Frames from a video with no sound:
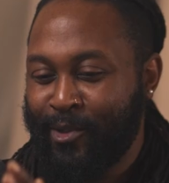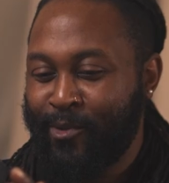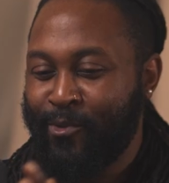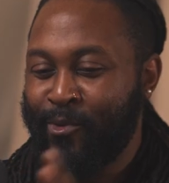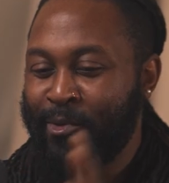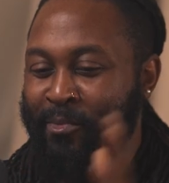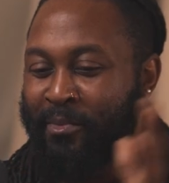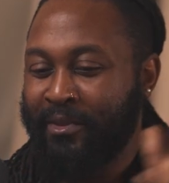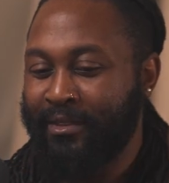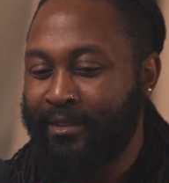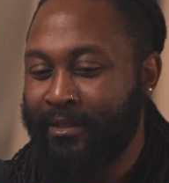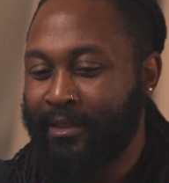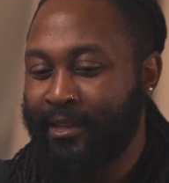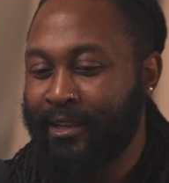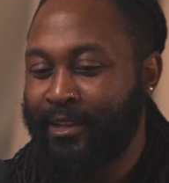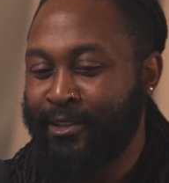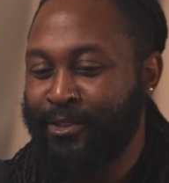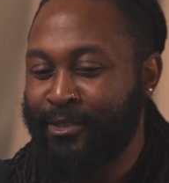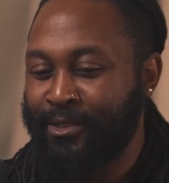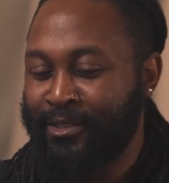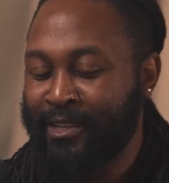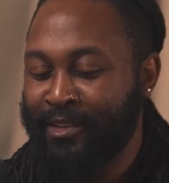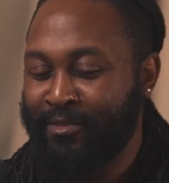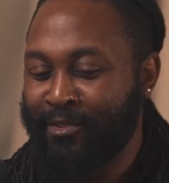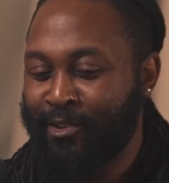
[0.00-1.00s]
woman that I
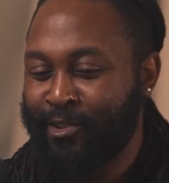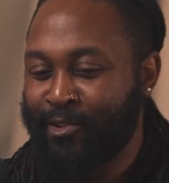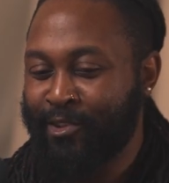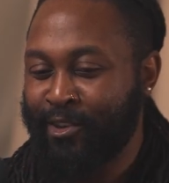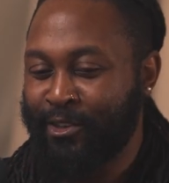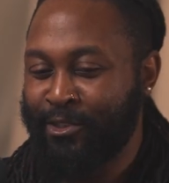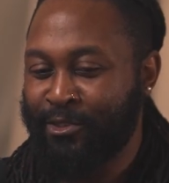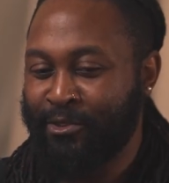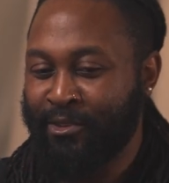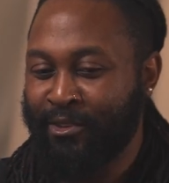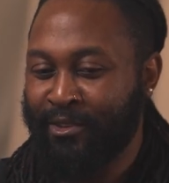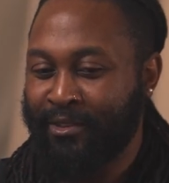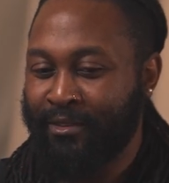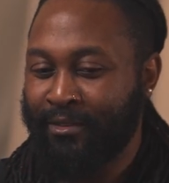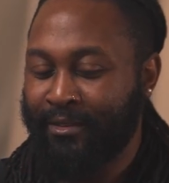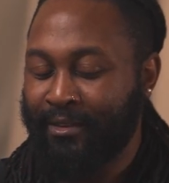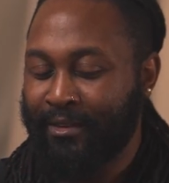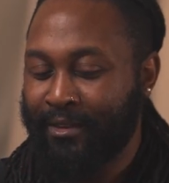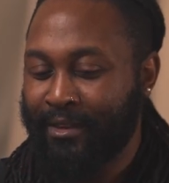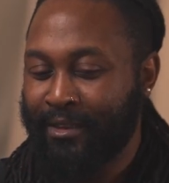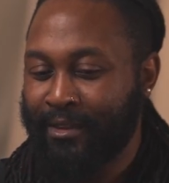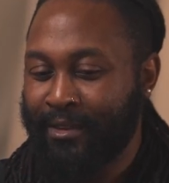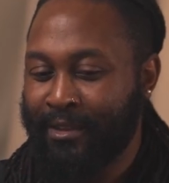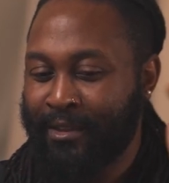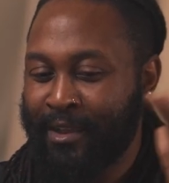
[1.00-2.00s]
used to have a crush on
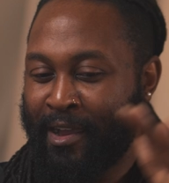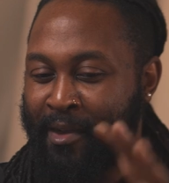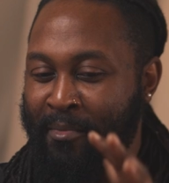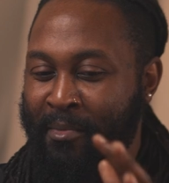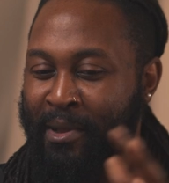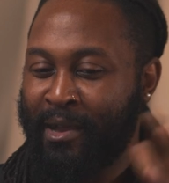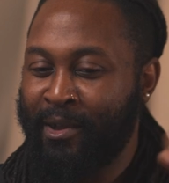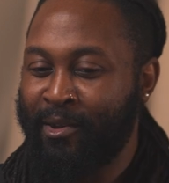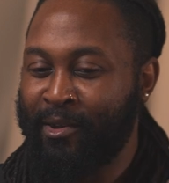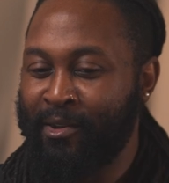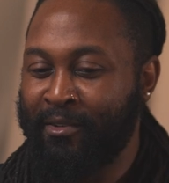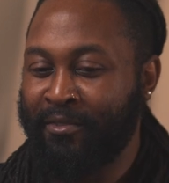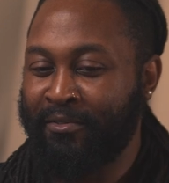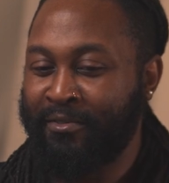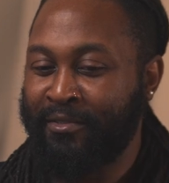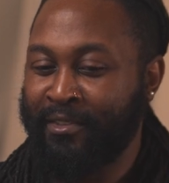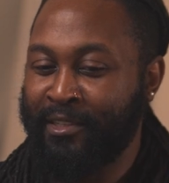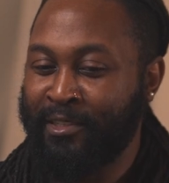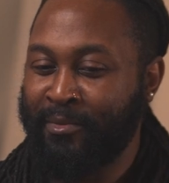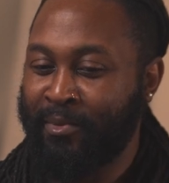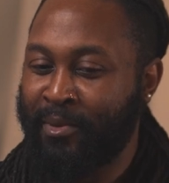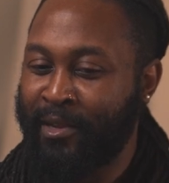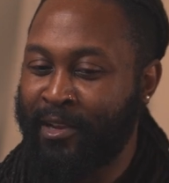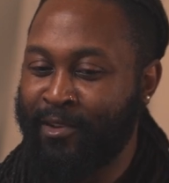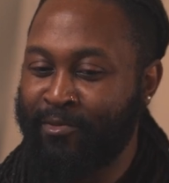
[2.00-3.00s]
come out of
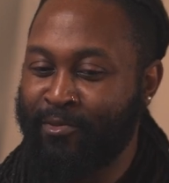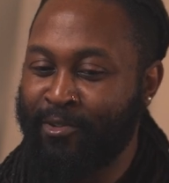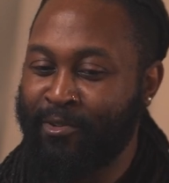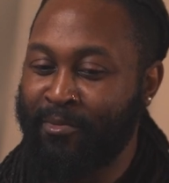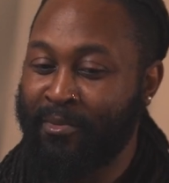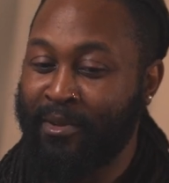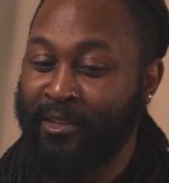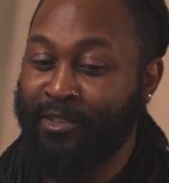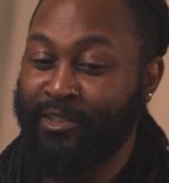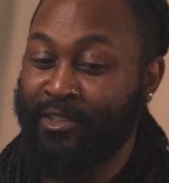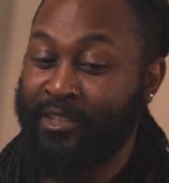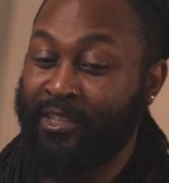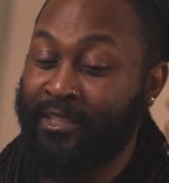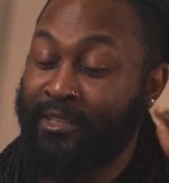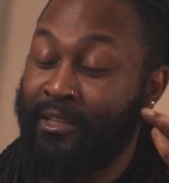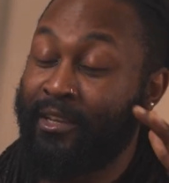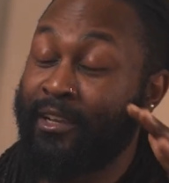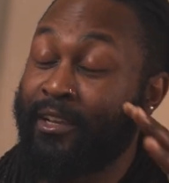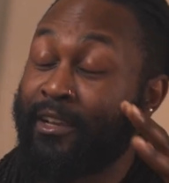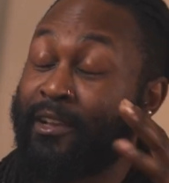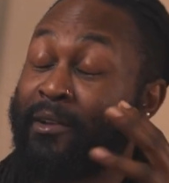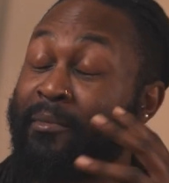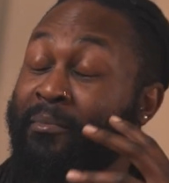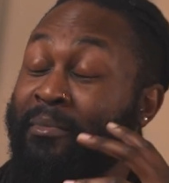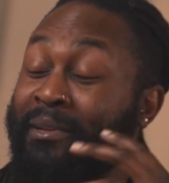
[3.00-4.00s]
this playroom, and she's
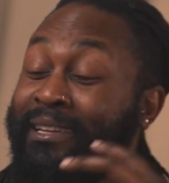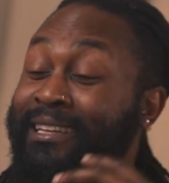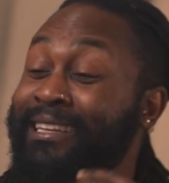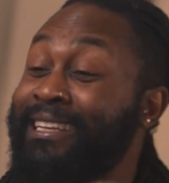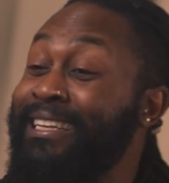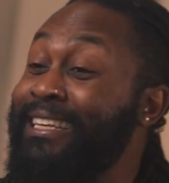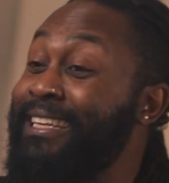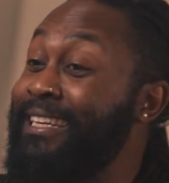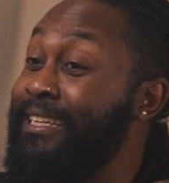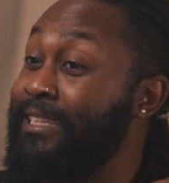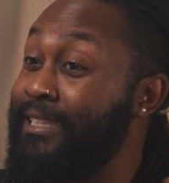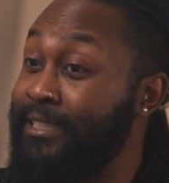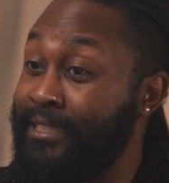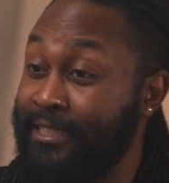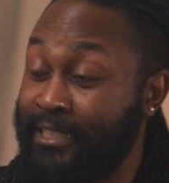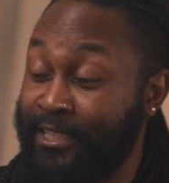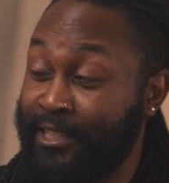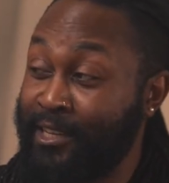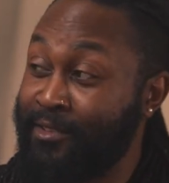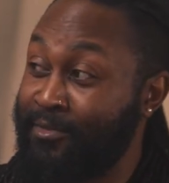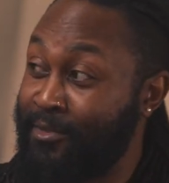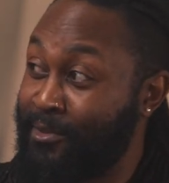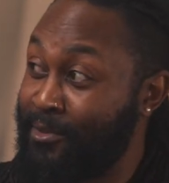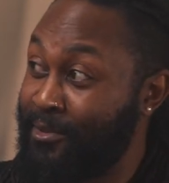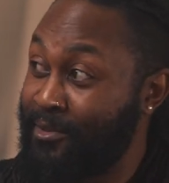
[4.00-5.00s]
like completely
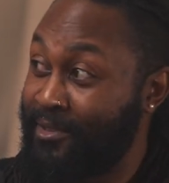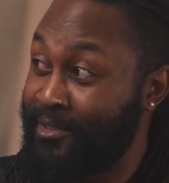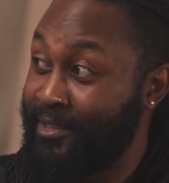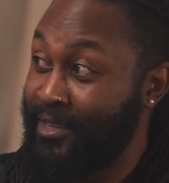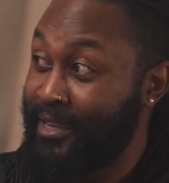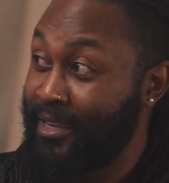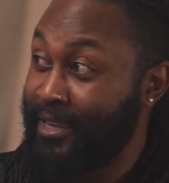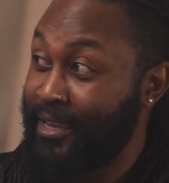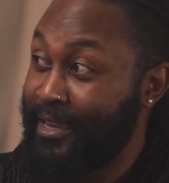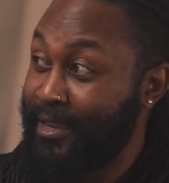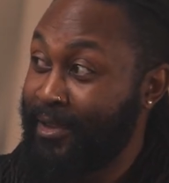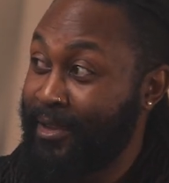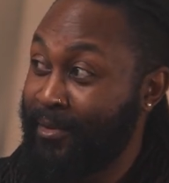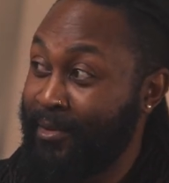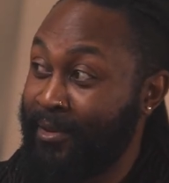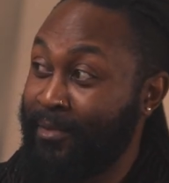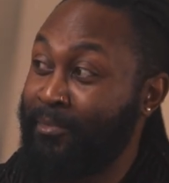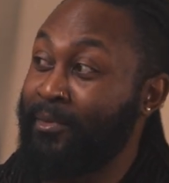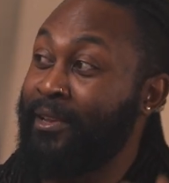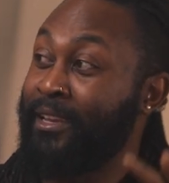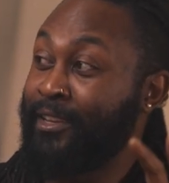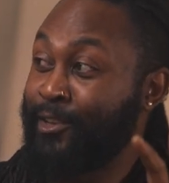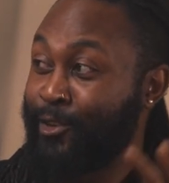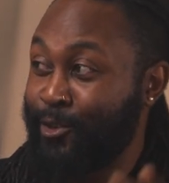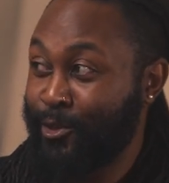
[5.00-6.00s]
disheveled
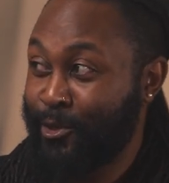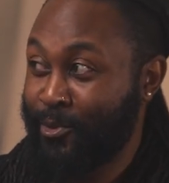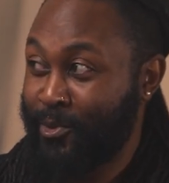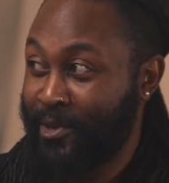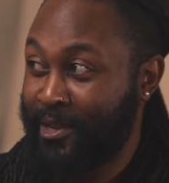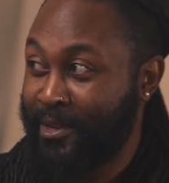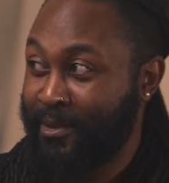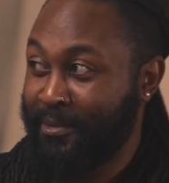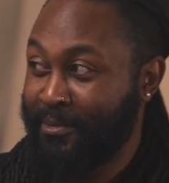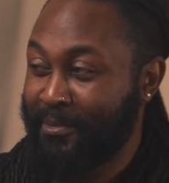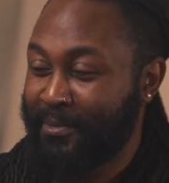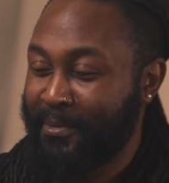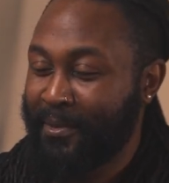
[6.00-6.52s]
in a good way.